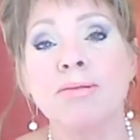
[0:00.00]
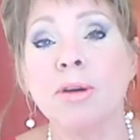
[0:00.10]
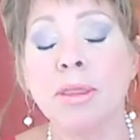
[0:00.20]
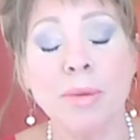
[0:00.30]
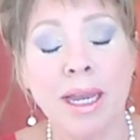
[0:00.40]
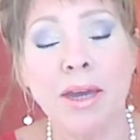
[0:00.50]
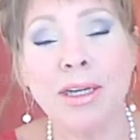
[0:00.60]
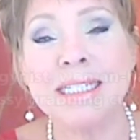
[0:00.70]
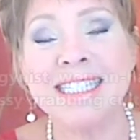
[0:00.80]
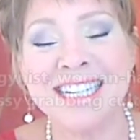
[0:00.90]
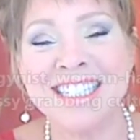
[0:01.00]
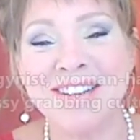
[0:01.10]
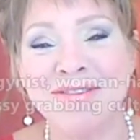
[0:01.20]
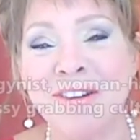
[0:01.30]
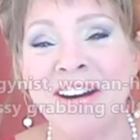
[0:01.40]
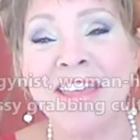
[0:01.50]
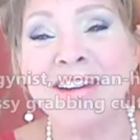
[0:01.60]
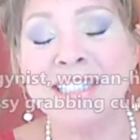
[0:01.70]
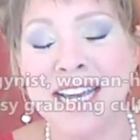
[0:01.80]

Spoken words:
for 364 other